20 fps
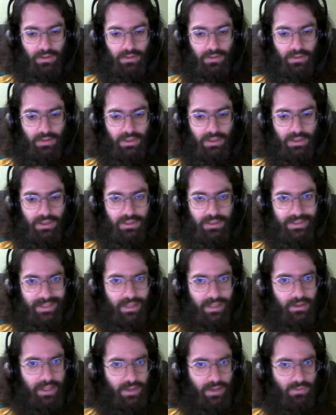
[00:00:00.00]
the
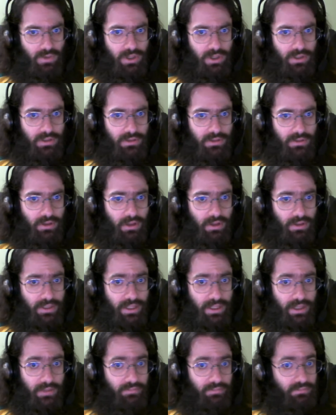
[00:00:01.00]
cell network all the
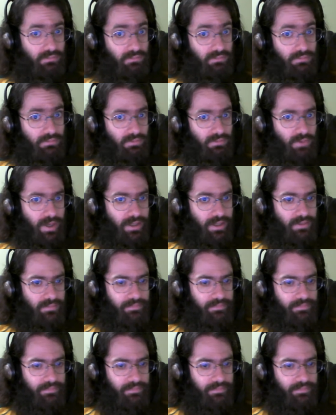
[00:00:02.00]
time, right?